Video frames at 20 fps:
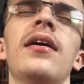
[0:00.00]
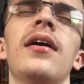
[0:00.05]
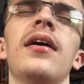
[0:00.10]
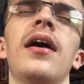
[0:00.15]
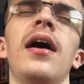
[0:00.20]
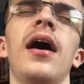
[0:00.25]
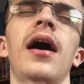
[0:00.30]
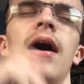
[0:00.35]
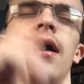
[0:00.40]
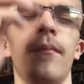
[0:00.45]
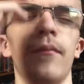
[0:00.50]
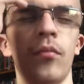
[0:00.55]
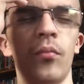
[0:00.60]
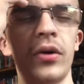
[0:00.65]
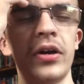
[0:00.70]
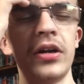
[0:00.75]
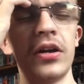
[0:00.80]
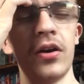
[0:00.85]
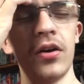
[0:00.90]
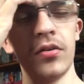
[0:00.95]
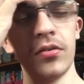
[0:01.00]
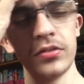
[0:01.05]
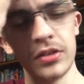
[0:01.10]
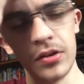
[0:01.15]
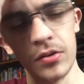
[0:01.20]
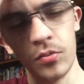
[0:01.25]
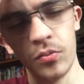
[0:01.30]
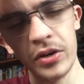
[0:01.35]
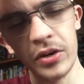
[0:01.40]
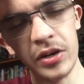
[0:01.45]
um, Widow,
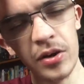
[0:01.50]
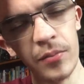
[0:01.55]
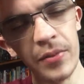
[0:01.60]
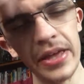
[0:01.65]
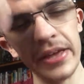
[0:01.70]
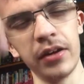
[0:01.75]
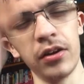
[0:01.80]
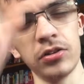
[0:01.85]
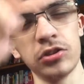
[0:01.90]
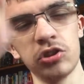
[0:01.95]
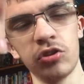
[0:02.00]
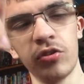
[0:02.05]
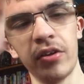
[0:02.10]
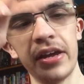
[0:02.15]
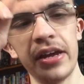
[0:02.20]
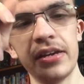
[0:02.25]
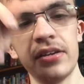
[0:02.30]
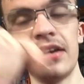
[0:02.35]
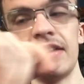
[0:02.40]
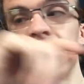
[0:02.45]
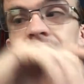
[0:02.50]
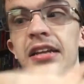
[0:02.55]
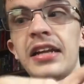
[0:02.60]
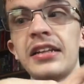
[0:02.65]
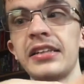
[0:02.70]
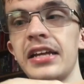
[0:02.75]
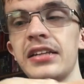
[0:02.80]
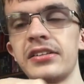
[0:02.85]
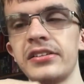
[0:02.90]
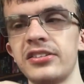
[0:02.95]
the Widowmaker trade, not, not, not
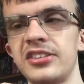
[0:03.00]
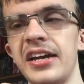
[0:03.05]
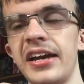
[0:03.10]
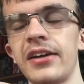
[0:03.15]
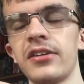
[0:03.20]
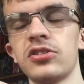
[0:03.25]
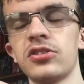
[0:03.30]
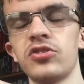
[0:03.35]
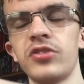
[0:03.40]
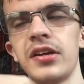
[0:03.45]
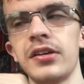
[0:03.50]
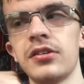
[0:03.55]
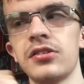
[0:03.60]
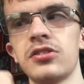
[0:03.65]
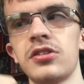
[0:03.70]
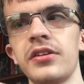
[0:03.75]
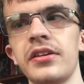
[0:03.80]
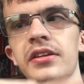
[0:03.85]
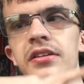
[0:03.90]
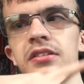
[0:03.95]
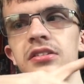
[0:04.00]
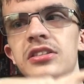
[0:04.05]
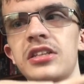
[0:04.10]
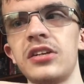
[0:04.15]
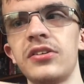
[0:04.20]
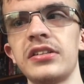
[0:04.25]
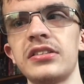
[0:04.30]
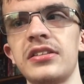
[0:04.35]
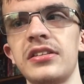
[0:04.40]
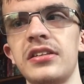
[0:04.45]
the entire trade, it's the
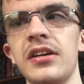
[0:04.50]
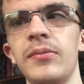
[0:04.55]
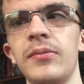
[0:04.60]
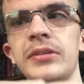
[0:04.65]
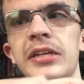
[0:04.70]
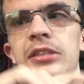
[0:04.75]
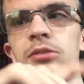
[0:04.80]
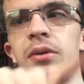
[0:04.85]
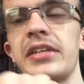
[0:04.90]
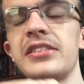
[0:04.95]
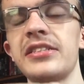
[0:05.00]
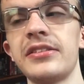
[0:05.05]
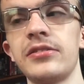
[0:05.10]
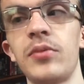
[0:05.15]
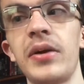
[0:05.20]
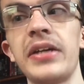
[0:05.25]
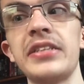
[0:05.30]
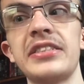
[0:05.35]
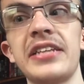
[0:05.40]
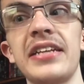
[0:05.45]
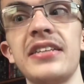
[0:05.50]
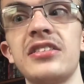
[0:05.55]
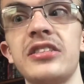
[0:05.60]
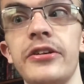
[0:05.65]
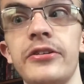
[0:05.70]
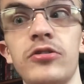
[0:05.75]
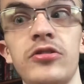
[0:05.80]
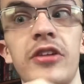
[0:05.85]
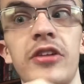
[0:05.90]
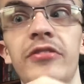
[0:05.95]
series, the, the 20, 2010
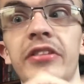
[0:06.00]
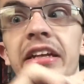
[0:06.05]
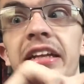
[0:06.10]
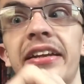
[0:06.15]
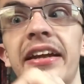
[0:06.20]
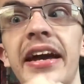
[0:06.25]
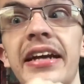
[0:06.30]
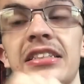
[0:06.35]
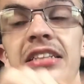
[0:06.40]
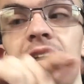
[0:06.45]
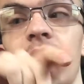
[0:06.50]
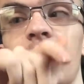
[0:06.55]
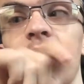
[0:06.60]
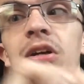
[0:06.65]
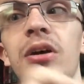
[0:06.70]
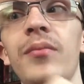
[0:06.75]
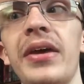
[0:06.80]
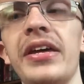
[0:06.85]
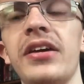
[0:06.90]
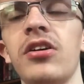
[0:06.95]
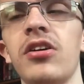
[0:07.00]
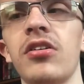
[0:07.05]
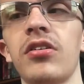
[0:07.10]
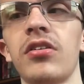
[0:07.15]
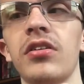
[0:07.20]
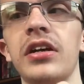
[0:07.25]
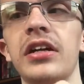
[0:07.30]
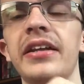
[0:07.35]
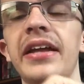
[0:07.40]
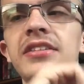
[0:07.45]
series, which I really like That
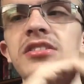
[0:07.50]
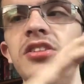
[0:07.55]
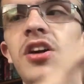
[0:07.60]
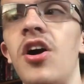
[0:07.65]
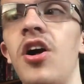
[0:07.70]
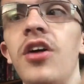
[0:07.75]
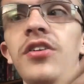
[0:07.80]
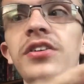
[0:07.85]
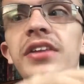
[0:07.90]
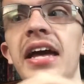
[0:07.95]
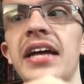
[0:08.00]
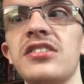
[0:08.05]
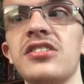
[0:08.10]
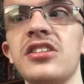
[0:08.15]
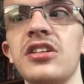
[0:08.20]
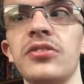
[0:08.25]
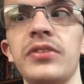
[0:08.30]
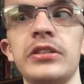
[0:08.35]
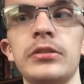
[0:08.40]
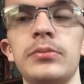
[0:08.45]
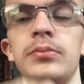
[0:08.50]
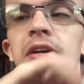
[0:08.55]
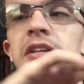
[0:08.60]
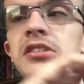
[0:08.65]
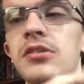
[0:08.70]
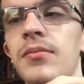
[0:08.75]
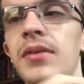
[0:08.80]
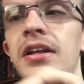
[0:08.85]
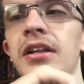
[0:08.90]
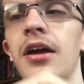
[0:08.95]
Widowmaker collects all that series, plus
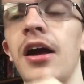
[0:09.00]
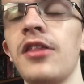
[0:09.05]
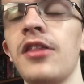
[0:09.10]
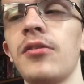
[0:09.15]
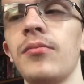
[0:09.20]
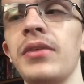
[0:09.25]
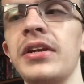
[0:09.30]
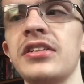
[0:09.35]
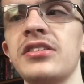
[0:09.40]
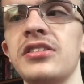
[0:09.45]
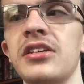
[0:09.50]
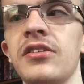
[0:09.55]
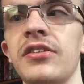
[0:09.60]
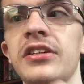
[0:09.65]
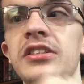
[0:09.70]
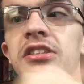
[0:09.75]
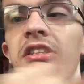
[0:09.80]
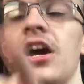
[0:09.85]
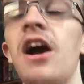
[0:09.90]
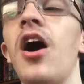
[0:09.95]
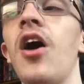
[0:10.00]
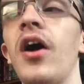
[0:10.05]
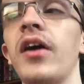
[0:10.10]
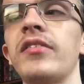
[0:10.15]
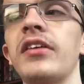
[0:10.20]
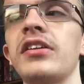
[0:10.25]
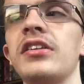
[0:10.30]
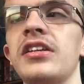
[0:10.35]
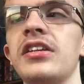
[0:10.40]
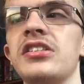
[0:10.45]
some other mini series. Oh, I
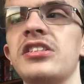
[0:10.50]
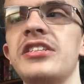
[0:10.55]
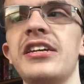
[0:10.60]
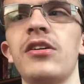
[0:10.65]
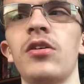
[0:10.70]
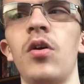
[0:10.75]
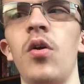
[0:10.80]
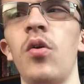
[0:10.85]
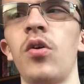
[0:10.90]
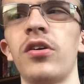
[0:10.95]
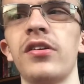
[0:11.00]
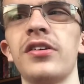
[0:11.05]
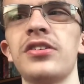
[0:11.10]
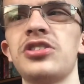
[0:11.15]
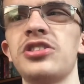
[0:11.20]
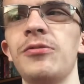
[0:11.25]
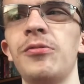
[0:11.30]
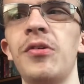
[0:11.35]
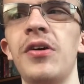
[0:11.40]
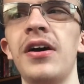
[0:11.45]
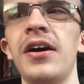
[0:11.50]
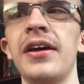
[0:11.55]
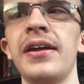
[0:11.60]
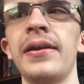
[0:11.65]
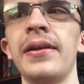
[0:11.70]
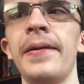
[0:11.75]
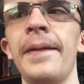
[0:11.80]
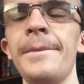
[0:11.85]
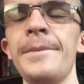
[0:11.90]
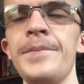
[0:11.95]
read the Secret Origin one,